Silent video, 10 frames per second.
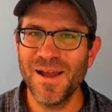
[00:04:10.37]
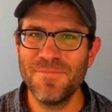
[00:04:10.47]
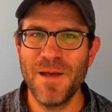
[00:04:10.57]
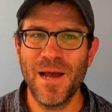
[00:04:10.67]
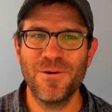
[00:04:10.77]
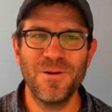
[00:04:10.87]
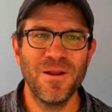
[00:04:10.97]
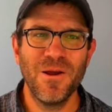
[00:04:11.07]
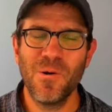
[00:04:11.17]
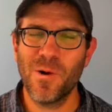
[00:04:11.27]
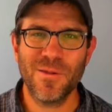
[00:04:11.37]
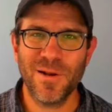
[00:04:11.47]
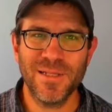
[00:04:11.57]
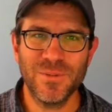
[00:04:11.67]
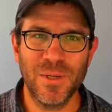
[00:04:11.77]
about whether or
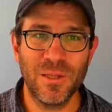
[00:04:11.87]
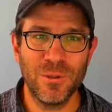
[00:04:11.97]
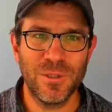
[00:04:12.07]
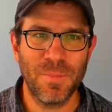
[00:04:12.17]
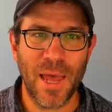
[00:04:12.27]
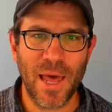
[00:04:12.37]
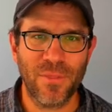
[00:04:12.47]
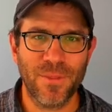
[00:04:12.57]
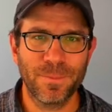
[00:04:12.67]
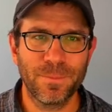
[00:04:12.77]
not to include the path.